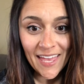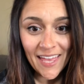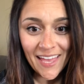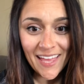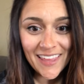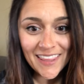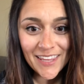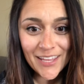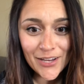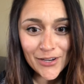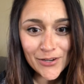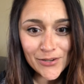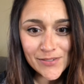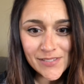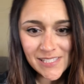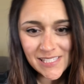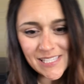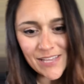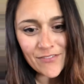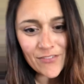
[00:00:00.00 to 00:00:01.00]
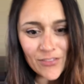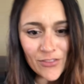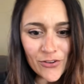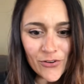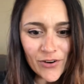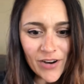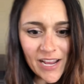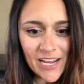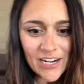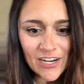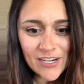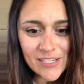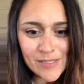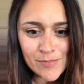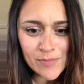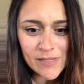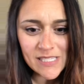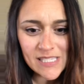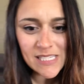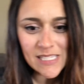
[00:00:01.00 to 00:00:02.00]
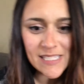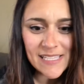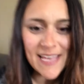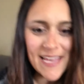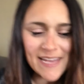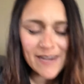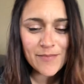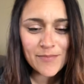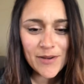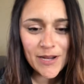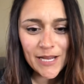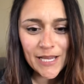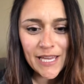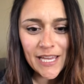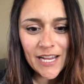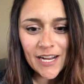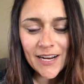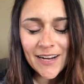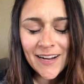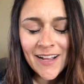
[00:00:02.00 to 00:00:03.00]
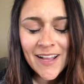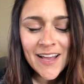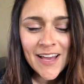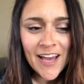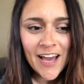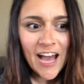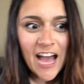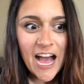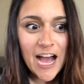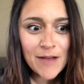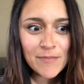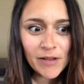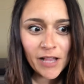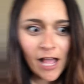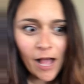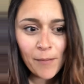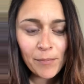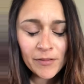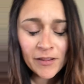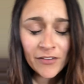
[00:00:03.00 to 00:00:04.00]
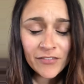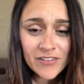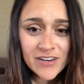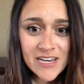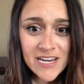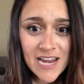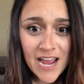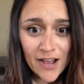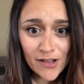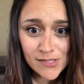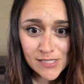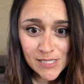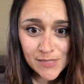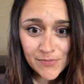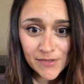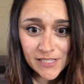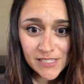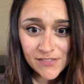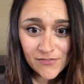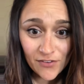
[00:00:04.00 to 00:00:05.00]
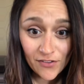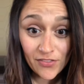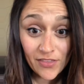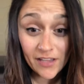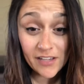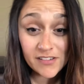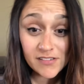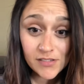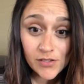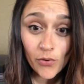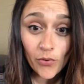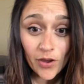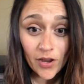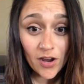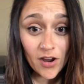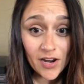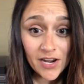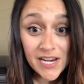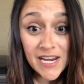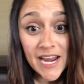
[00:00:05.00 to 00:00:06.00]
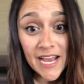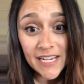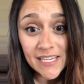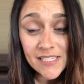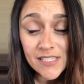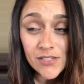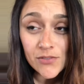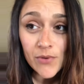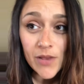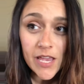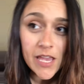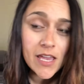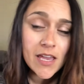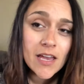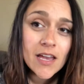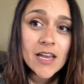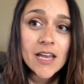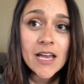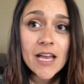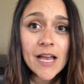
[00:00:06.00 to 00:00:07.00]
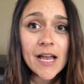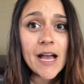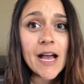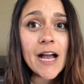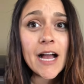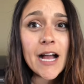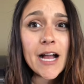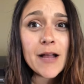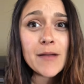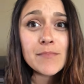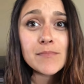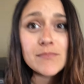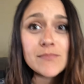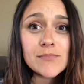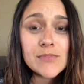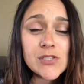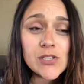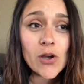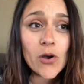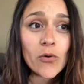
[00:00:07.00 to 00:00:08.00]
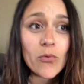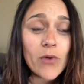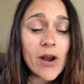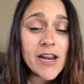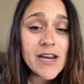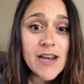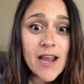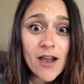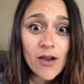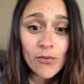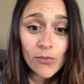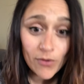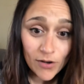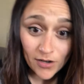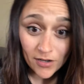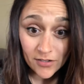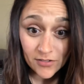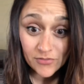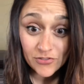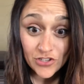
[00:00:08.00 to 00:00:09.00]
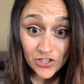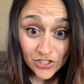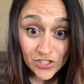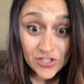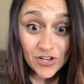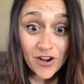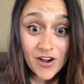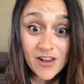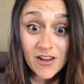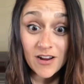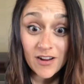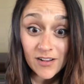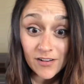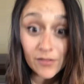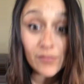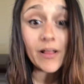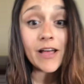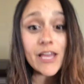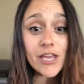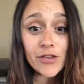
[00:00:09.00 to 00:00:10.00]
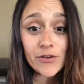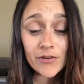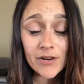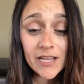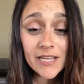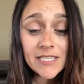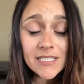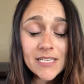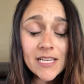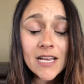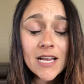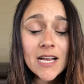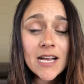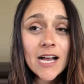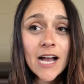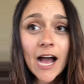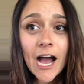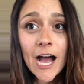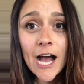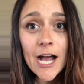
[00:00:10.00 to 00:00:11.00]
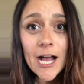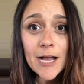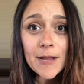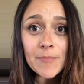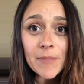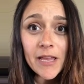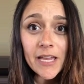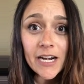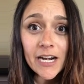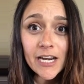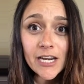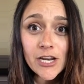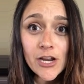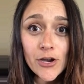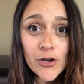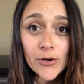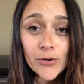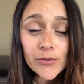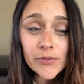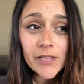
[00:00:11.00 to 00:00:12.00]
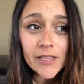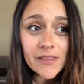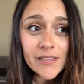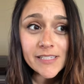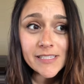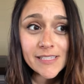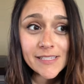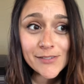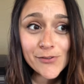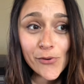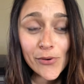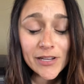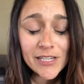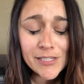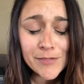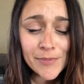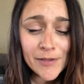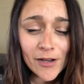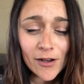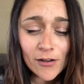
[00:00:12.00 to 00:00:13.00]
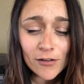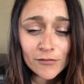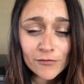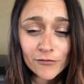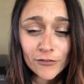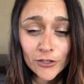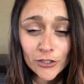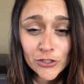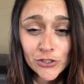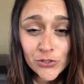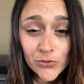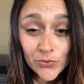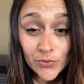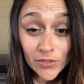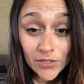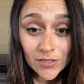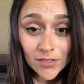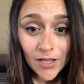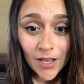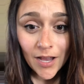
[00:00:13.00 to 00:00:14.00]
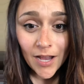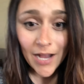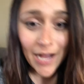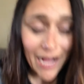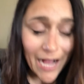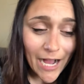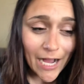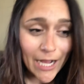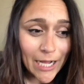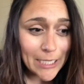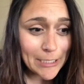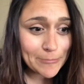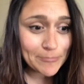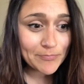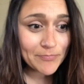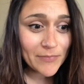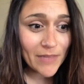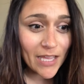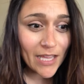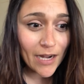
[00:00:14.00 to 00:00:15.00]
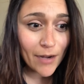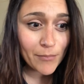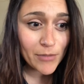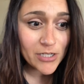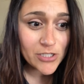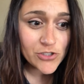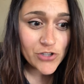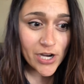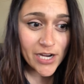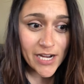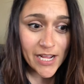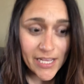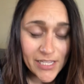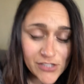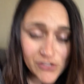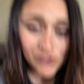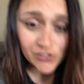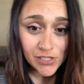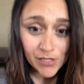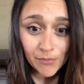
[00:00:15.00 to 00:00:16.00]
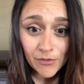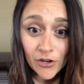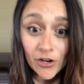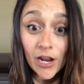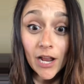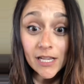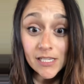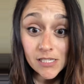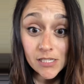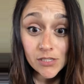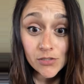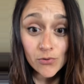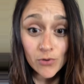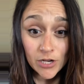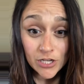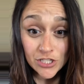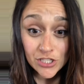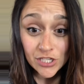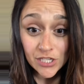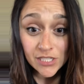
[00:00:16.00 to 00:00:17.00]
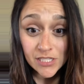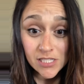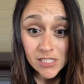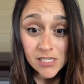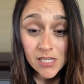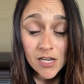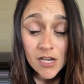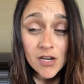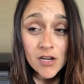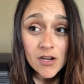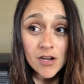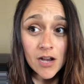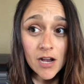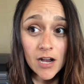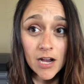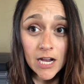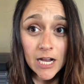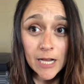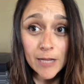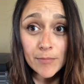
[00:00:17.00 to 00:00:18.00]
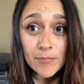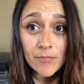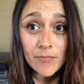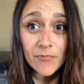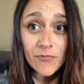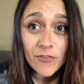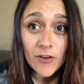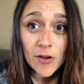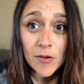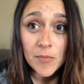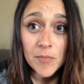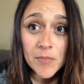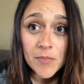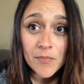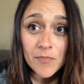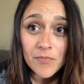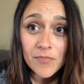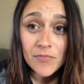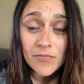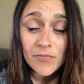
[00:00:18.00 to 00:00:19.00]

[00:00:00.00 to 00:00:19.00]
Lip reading: Hello, 7th graders. Mrs. Leinenbach here. A couple of announcements for things going on next week. So right now we're just starting our clay unit, and I know that this is going to be all virtual, and I'm going to try to answer some of your guys' questions from